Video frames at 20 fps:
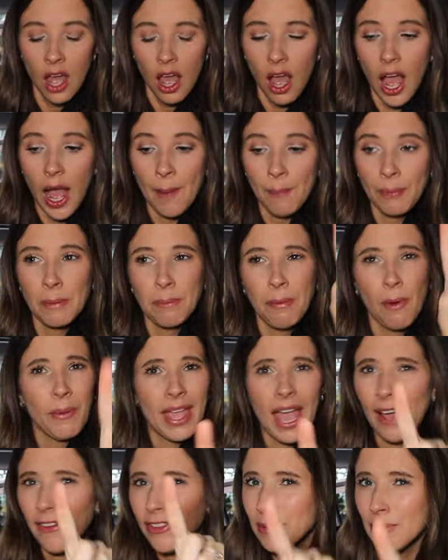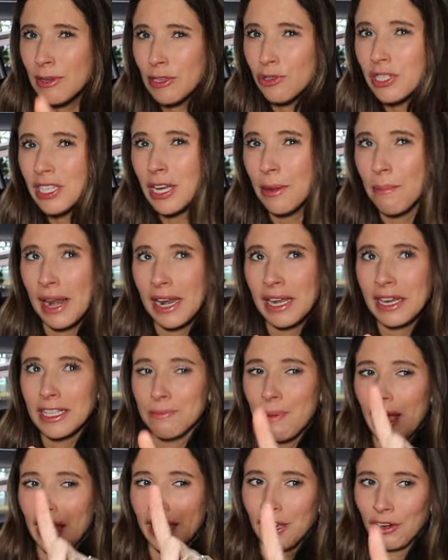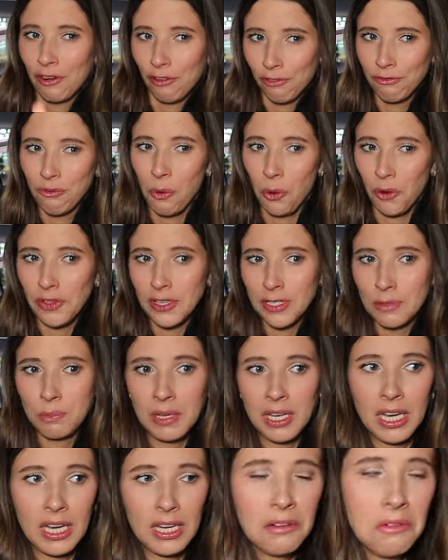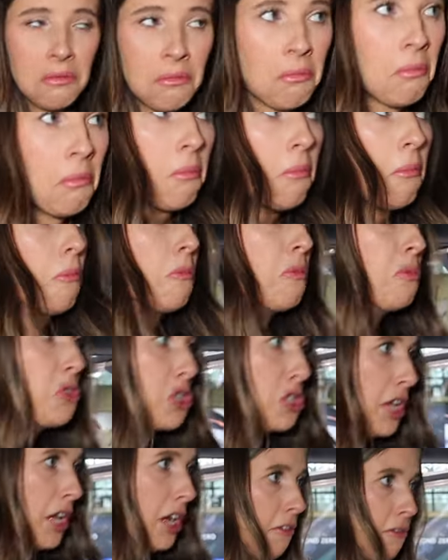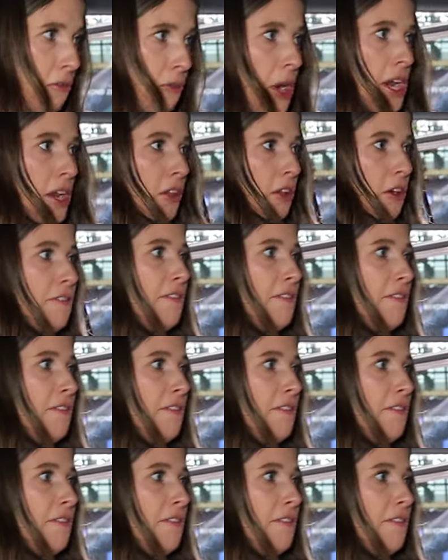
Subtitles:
But we have some interesting amenities back here for this being just like a regular